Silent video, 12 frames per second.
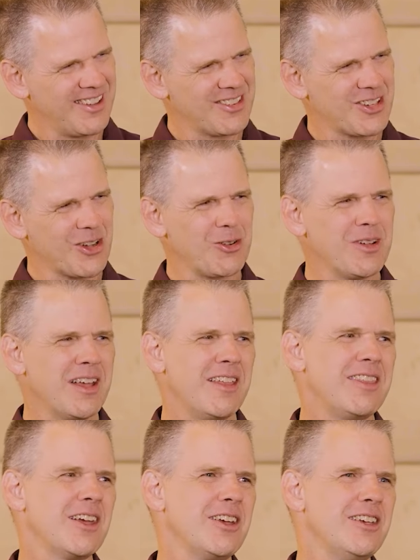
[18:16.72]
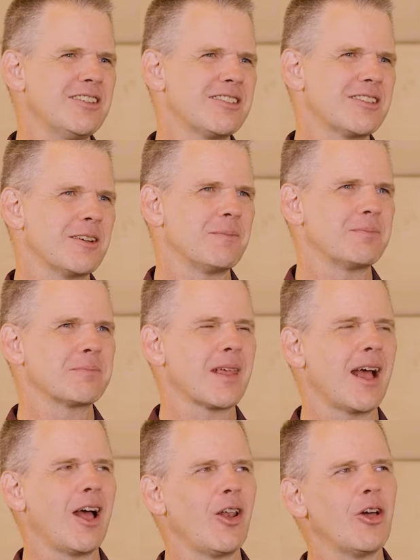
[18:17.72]
And so there is
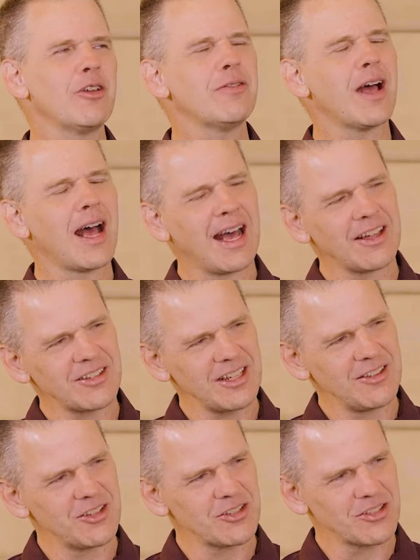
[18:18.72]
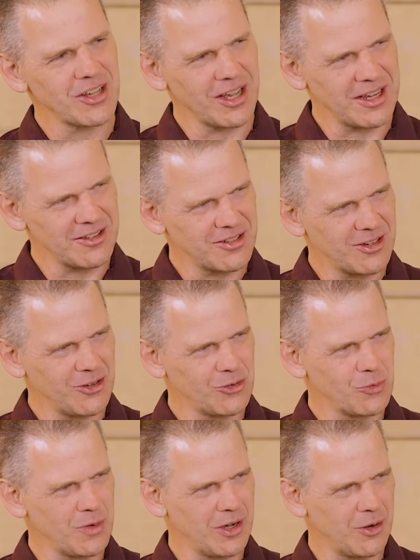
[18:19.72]
a lot of art in the science
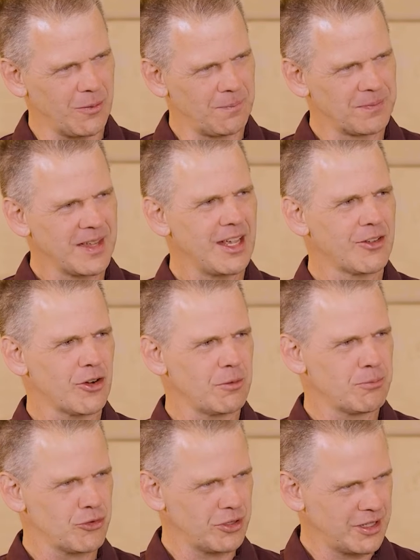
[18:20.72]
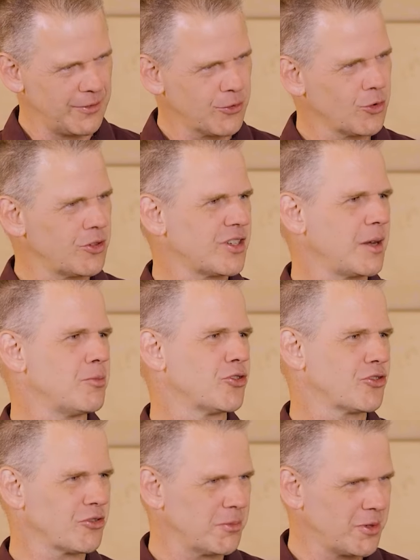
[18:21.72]
as well. It's very difficult to say
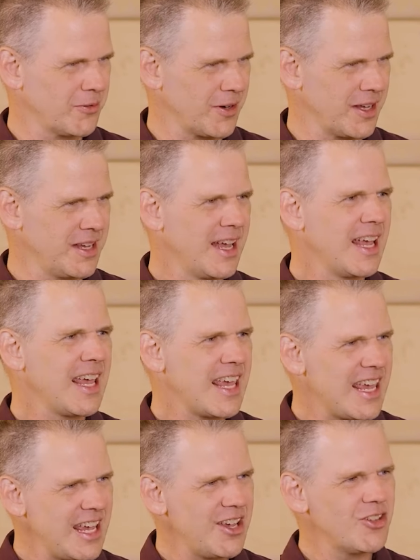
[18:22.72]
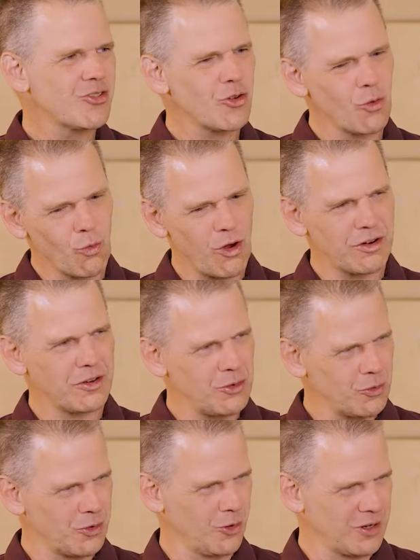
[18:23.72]
prescriptively, here's what
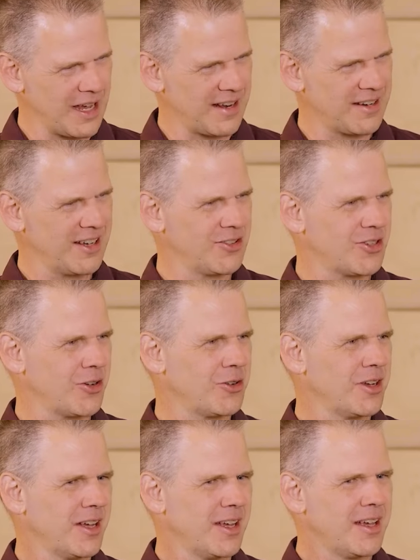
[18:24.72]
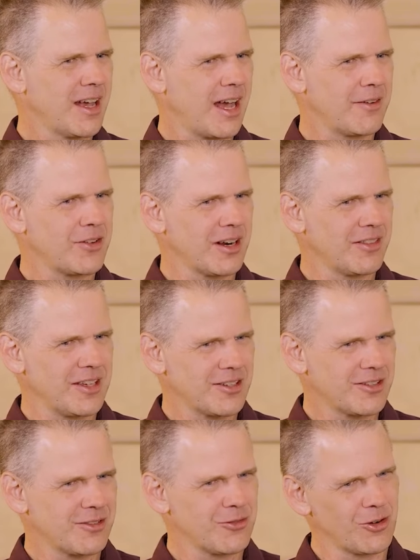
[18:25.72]
you would look at. And so I've done
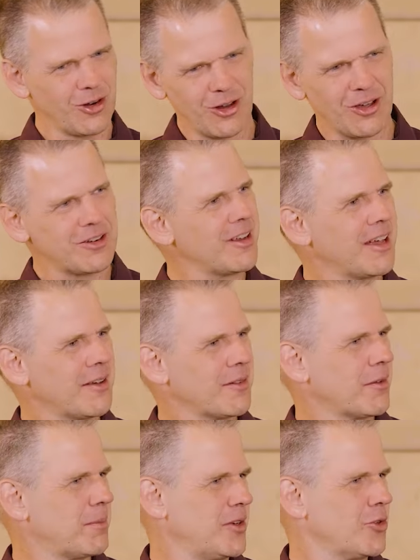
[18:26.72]
this for a lot. I've